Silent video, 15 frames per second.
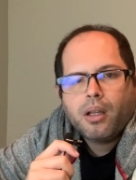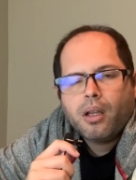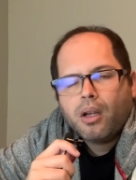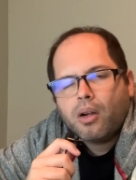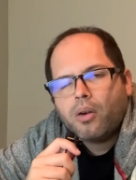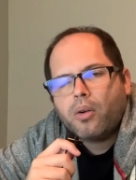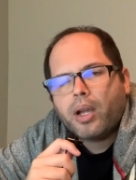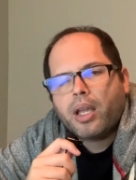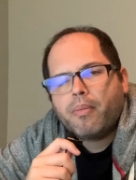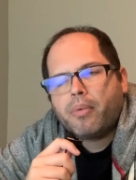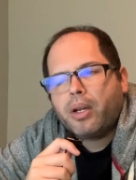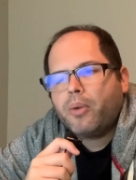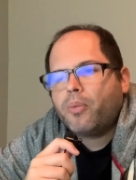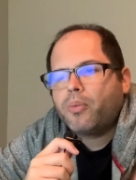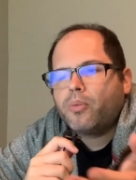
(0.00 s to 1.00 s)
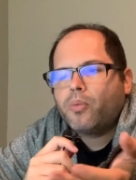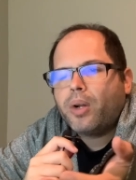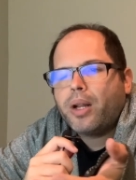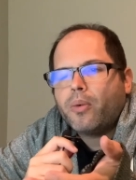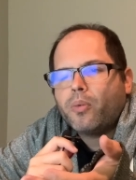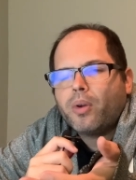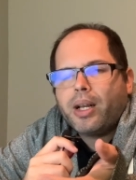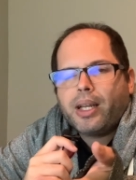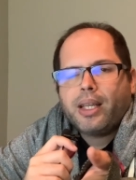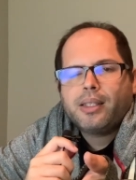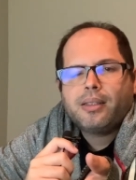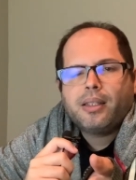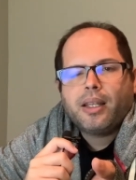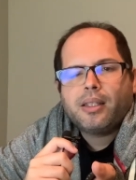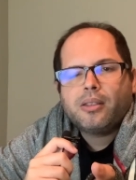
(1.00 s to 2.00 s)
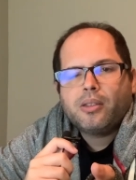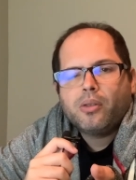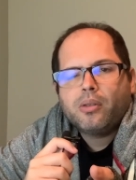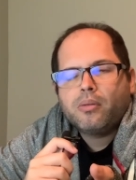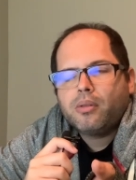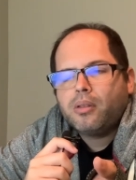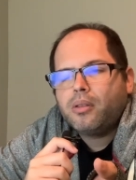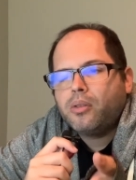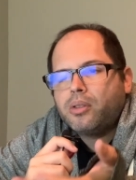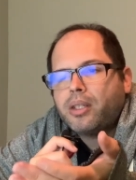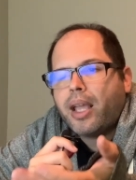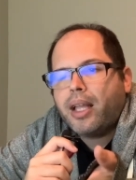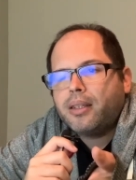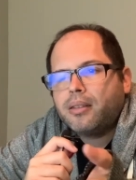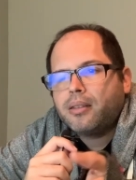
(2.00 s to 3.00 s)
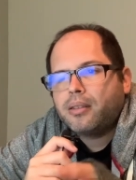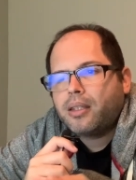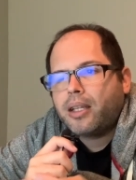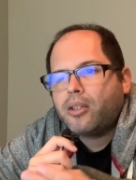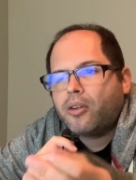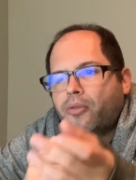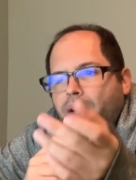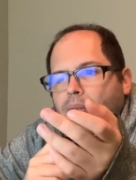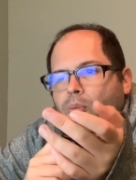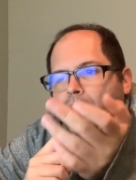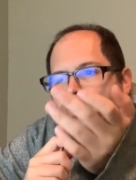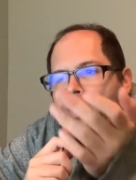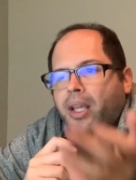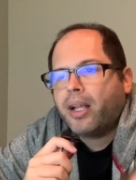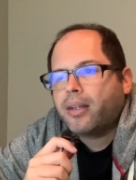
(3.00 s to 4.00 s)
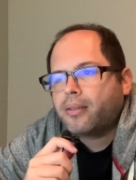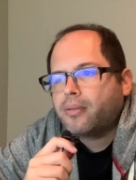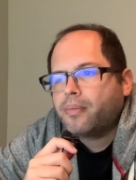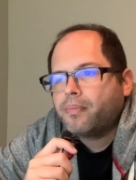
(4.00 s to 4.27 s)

Oh, Avery, what is this? You said that your friend was vegan.